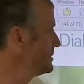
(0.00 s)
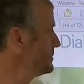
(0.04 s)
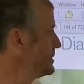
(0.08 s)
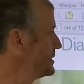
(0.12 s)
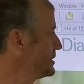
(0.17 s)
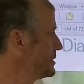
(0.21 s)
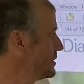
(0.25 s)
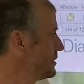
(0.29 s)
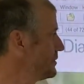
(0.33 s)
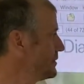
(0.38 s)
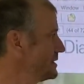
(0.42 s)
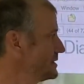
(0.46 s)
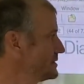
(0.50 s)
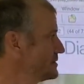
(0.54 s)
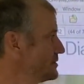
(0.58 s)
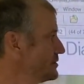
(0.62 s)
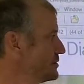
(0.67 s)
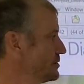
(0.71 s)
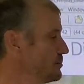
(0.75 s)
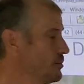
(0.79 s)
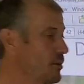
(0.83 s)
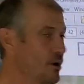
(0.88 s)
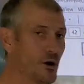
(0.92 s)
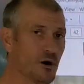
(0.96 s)
to be going to
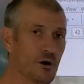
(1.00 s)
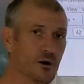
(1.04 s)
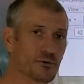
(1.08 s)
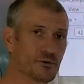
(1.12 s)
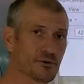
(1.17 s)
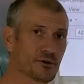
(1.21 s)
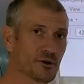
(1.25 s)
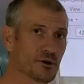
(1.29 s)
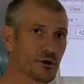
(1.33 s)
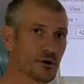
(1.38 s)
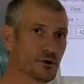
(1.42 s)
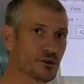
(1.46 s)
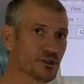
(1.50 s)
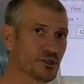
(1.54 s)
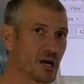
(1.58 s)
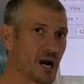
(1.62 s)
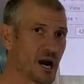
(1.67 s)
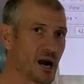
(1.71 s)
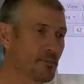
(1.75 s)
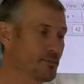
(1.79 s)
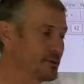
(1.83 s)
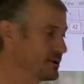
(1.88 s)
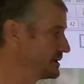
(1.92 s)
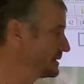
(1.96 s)
the mall to go
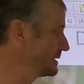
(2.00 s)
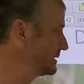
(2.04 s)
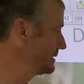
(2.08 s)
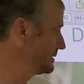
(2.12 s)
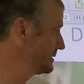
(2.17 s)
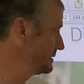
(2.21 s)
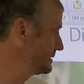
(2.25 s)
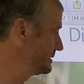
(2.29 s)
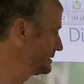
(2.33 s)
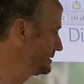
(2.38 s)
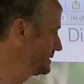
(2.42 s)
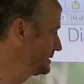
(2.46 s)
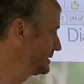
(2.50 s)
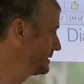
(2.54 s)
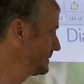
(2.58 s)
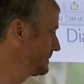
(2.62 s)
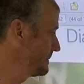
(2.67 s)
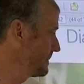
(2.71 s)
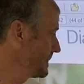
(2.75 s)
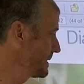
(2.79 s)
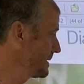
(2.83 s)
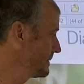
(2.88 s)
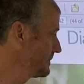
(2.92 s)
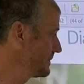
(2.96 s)
shopping
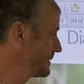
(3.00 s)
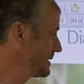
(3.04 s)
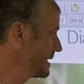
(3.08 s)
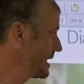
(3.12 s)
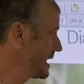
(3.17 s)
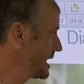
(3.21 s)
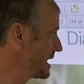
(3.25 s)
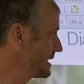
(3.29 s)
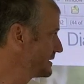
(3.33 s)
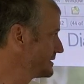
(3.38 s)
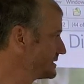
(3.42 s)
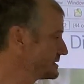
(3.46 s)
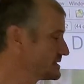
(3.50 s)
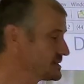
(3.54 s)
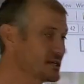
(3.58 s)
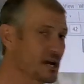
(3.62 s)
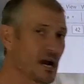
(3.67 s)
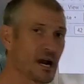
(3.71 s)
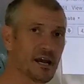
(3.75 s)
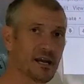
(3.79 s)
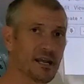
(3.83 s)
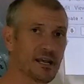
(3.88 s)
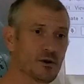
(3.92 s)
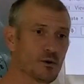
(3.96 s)
and
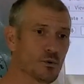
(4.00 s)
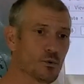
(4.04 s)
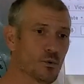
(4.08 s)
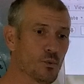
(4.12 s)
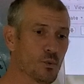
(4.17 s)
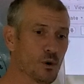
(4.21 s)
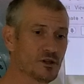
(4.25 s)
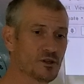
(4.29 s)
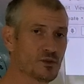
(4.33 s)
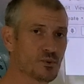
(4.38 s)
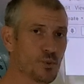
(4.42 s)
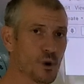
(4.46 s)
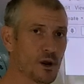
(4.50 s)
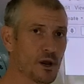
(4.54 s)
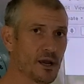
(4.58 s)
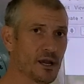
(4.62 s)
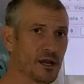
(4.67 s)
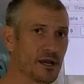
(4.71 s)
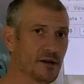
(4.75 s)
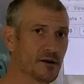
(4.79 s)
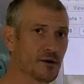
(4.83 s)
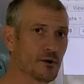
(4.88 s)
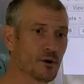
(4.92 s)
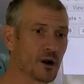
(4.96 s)
deciding which
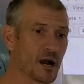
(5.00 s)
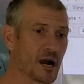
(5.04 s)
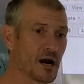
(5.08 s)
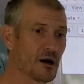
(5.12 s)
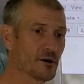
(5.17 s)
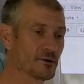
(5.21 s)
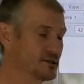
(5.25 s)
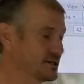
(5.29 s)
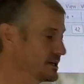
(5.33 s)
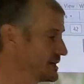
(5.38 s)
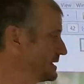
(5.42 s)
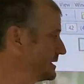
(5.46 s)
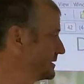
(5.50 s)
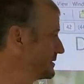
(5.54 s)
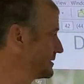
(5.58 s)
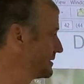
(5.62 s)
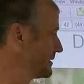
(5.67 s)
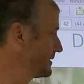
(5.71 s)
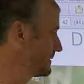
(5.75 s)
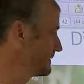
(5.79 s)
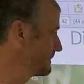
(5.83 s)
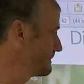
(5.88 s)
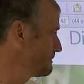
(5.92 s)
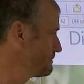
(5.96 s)
way or how to get
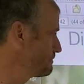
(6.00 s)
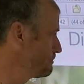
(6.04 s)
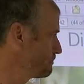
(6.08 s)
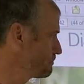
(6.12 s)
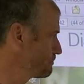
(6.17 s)
there.